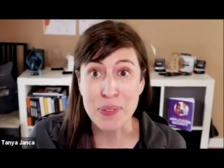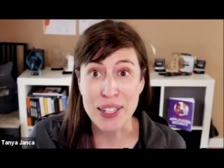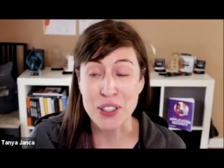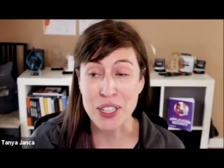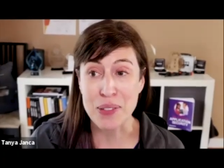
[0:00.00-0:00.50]

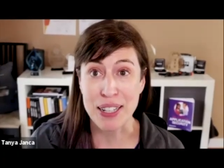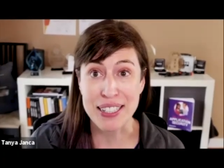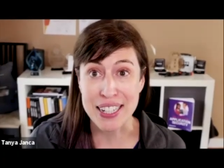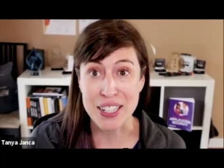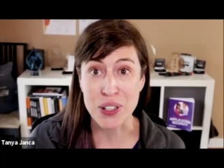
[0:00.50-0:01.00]
Mentoring
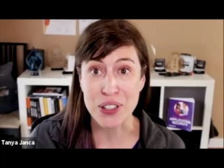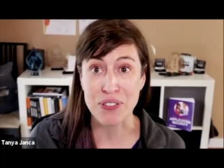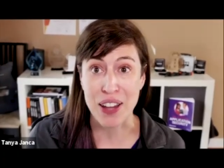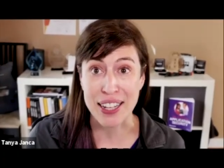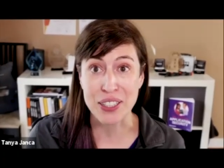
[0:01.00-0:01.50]
Monday. You could
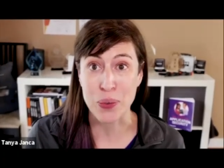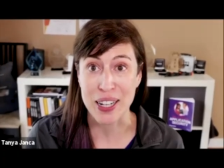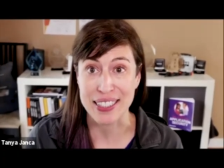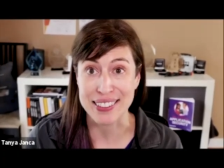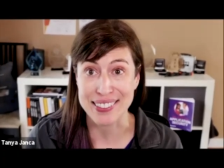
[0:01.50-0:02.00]
find
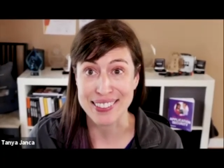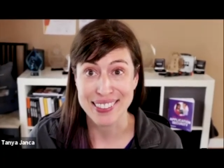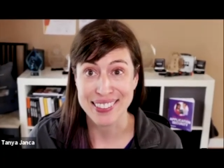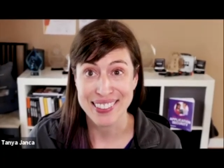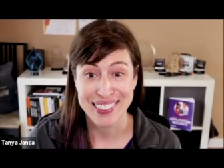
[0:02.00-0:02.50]
one
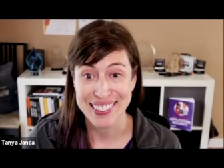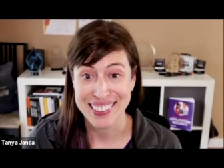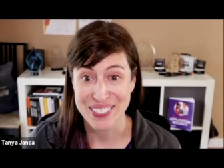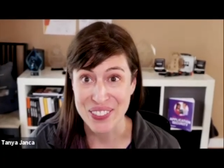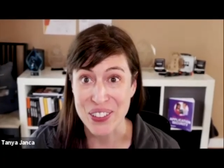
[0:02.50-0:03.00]

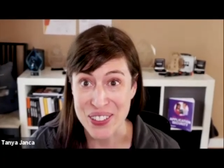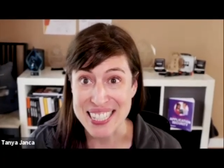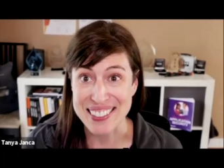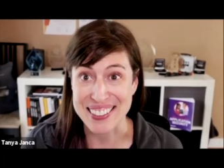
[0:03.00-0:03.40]
for real. Okay,